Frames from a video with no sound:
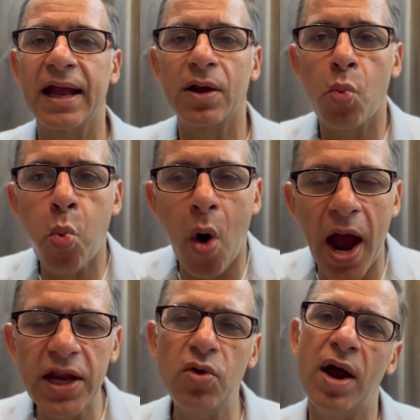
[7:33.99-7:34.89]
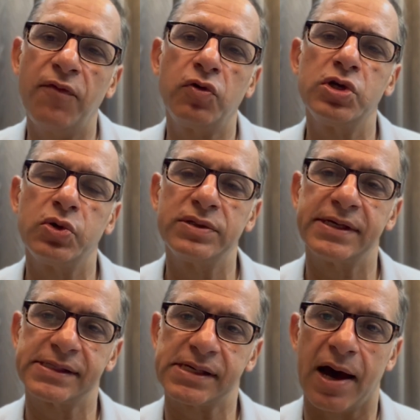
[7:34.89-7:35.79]
that why you have to use
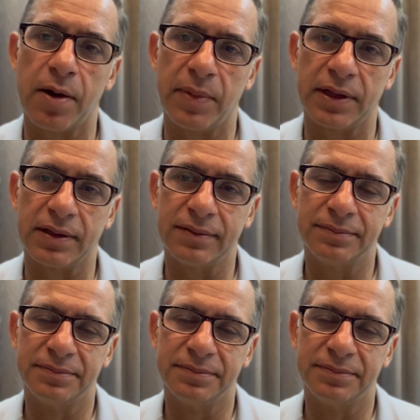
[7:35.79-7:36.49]
the STAR method.